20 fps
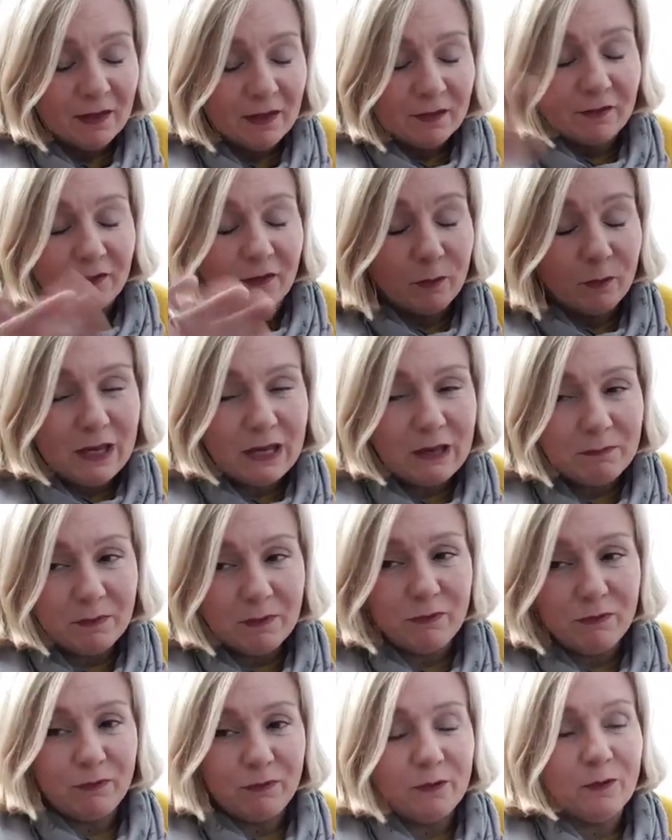So the week
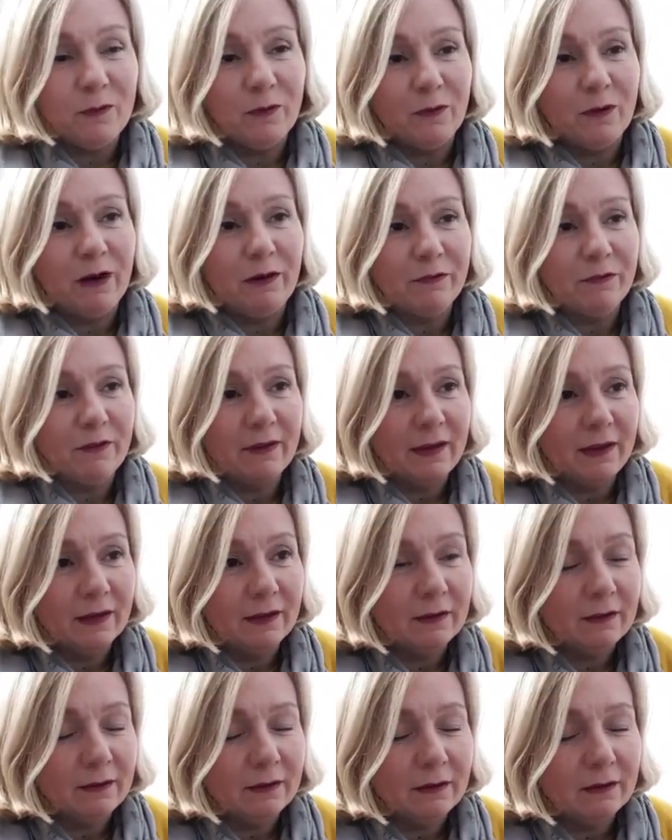before I was
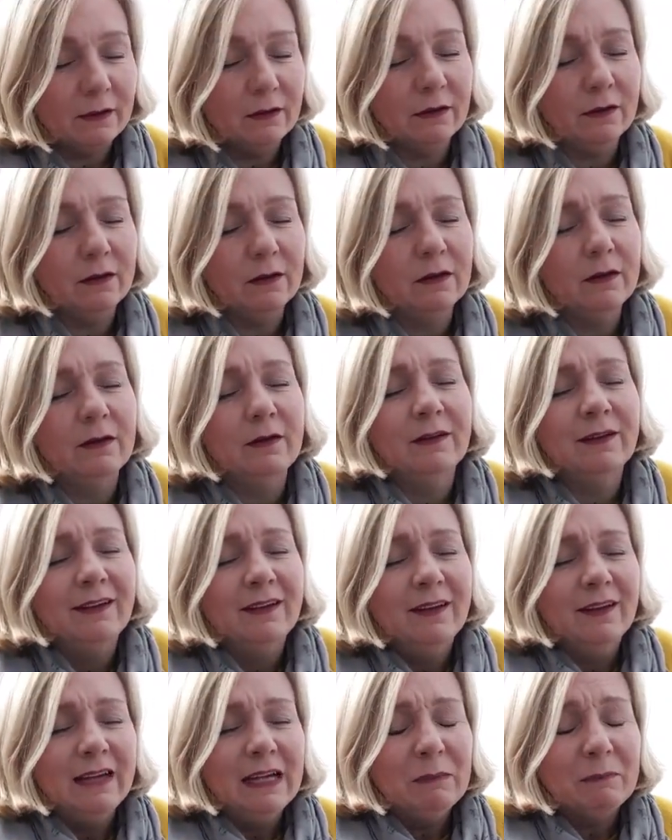thinking, oh,
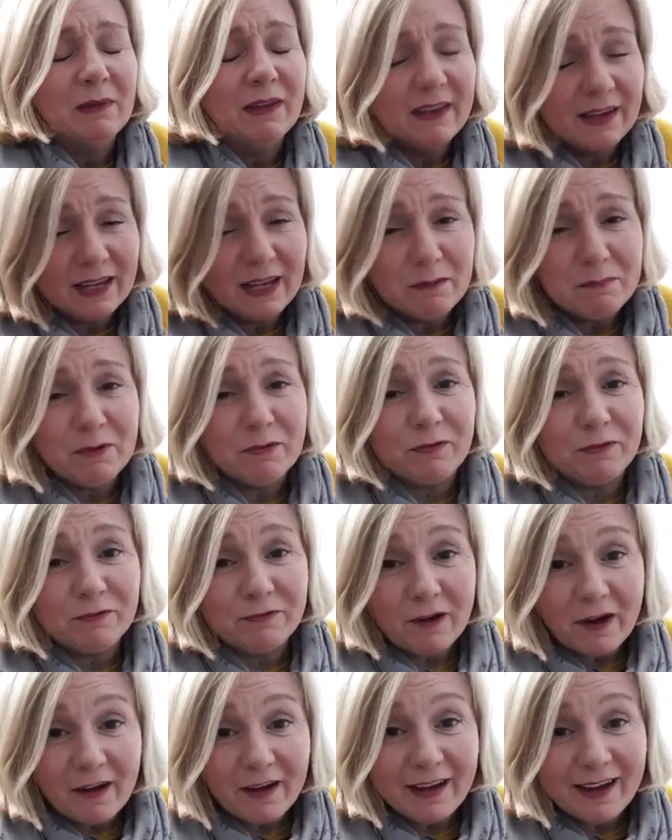I'm getting up at
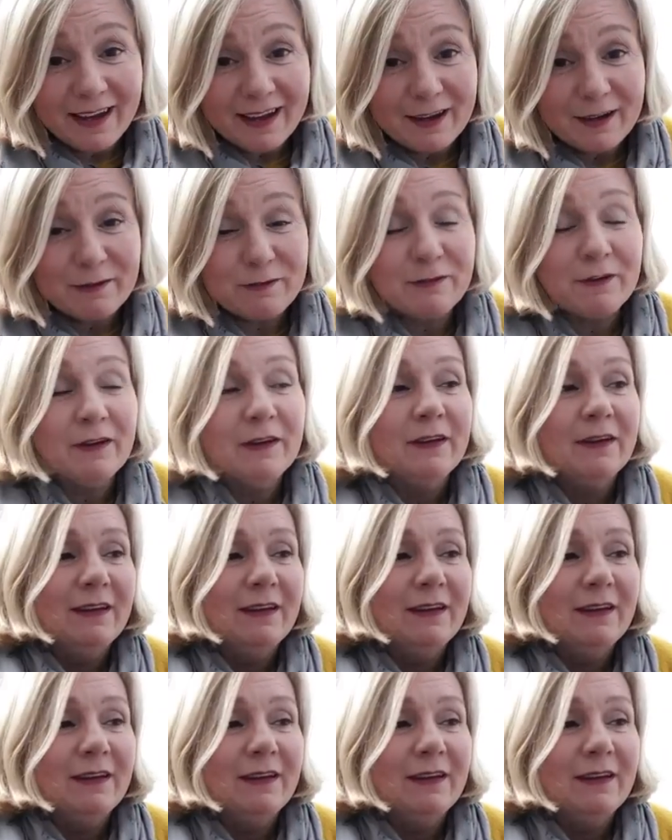5.